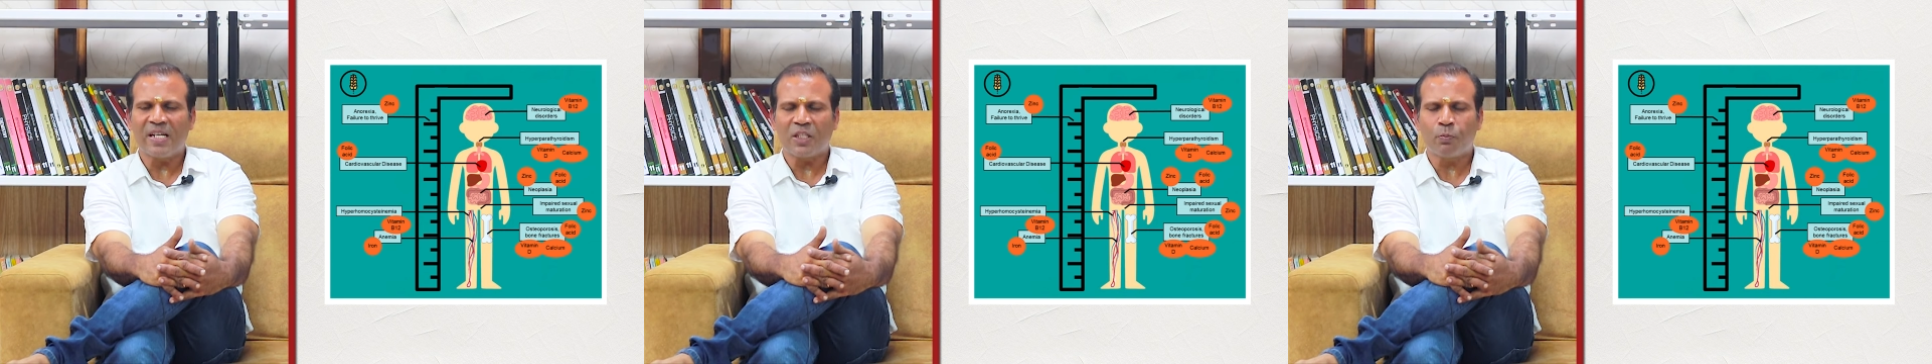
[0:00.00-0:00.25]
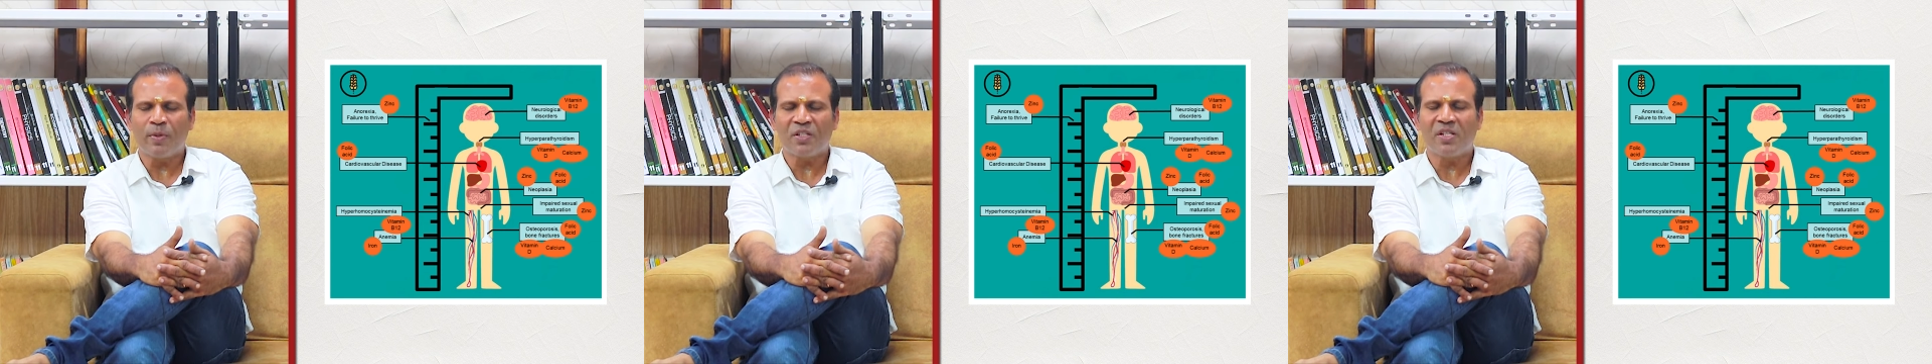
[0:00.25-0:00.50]

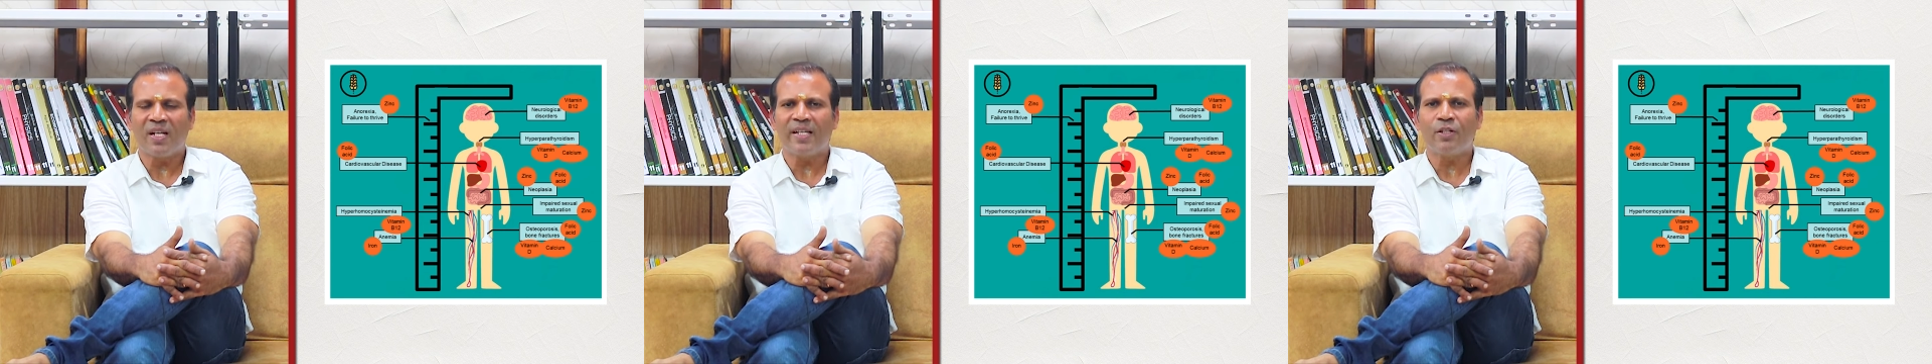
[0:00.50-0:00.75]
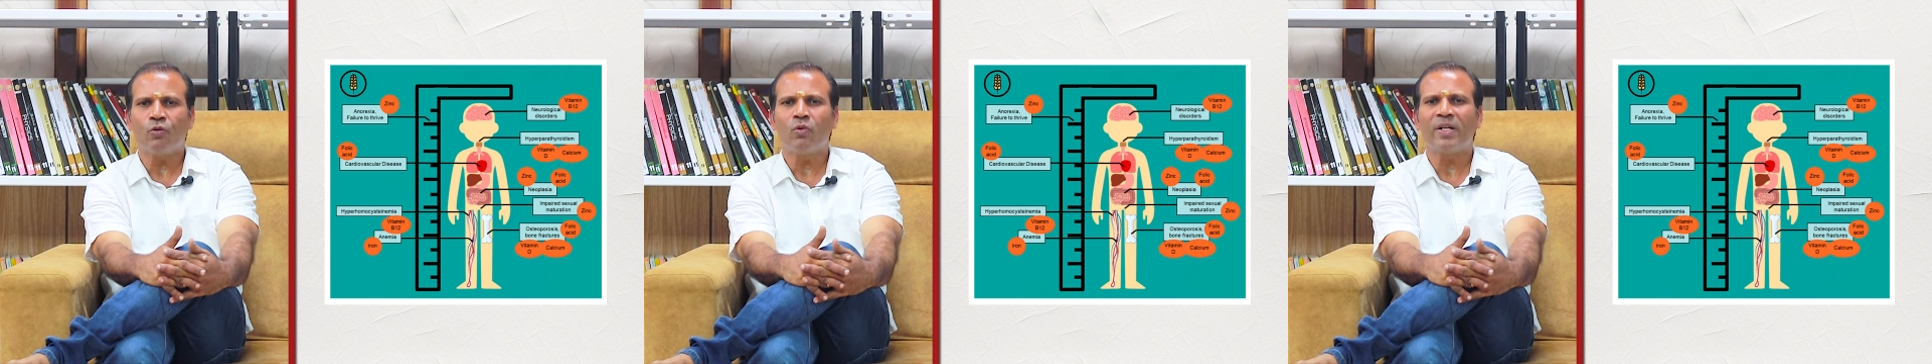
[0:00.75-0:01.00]

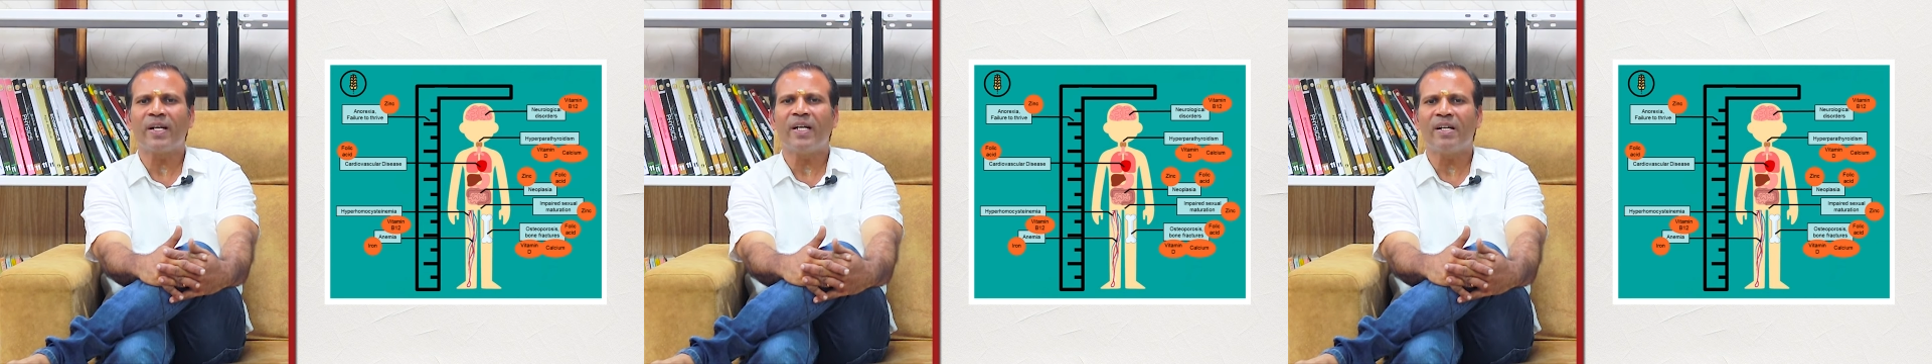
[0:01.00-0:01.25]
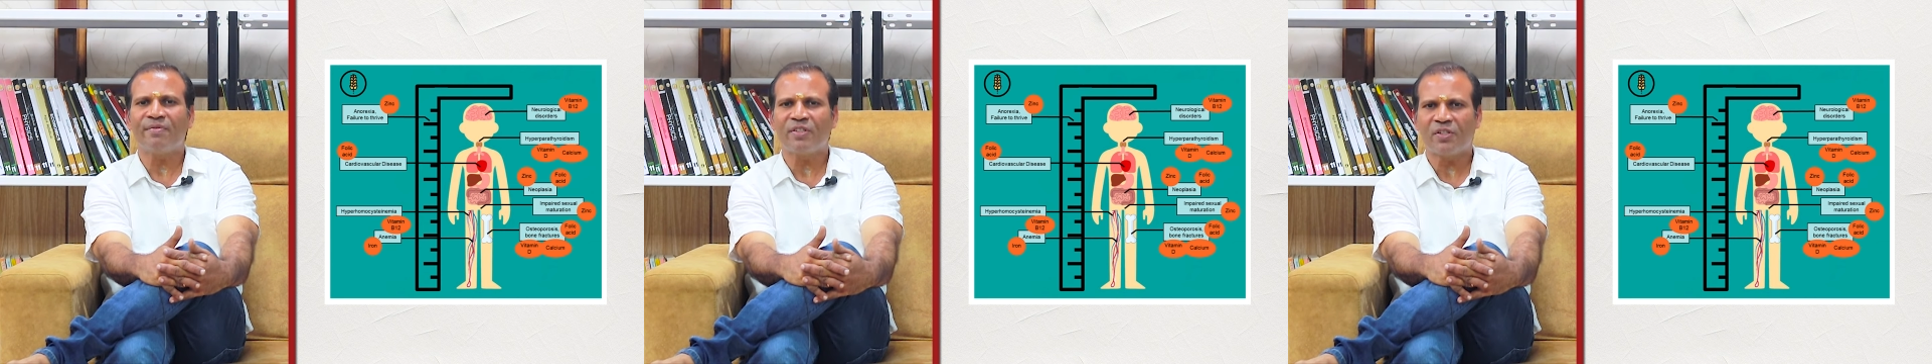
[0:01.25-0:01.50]
especially
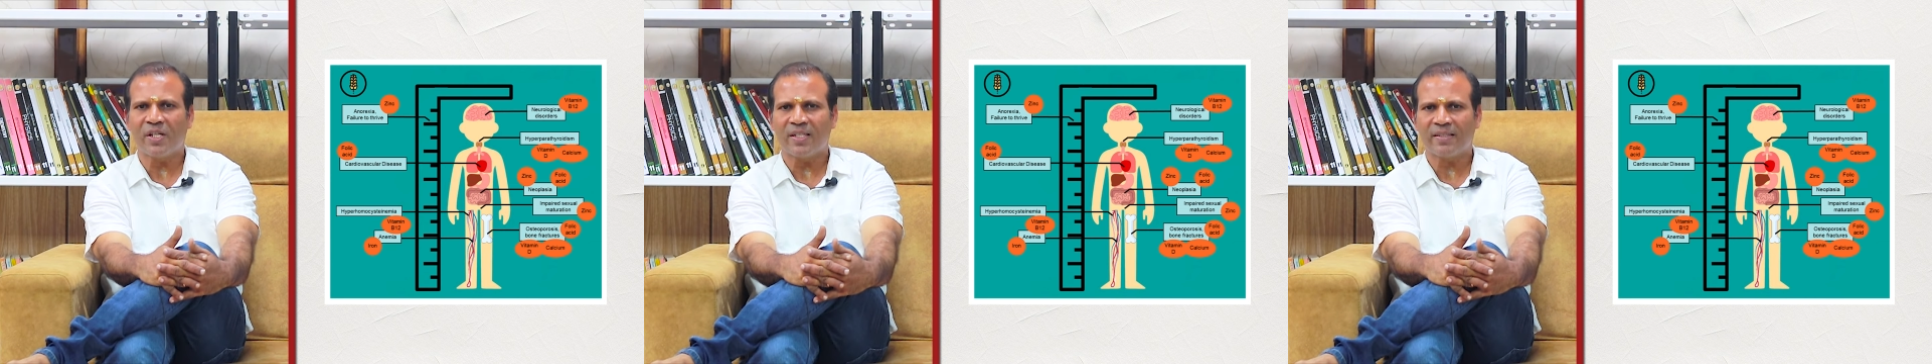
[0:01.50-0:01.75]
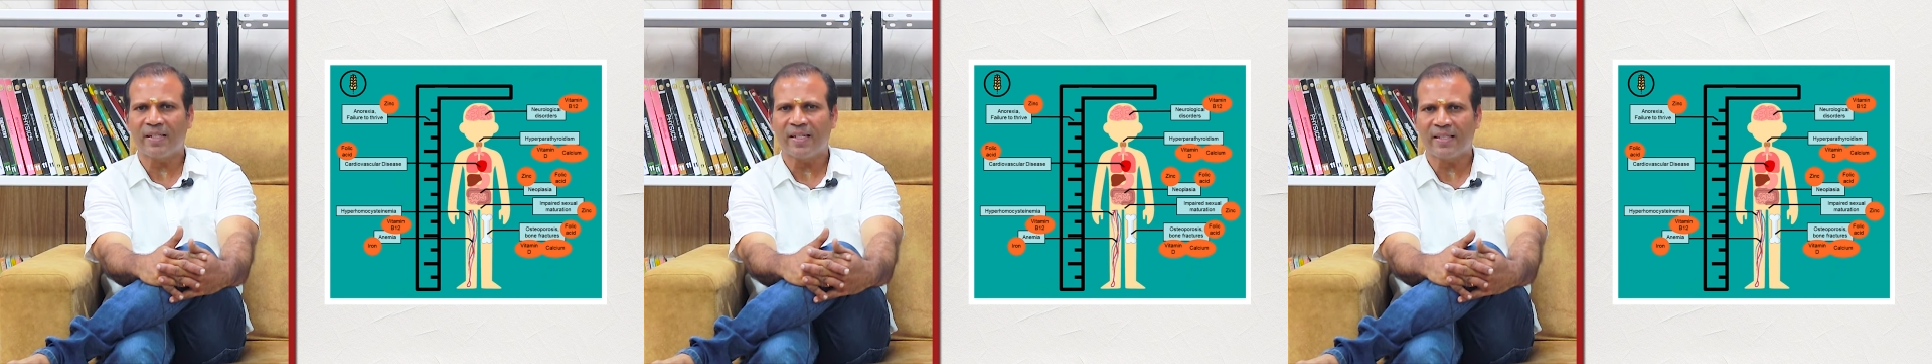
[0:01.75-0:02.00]
nutrient deficiency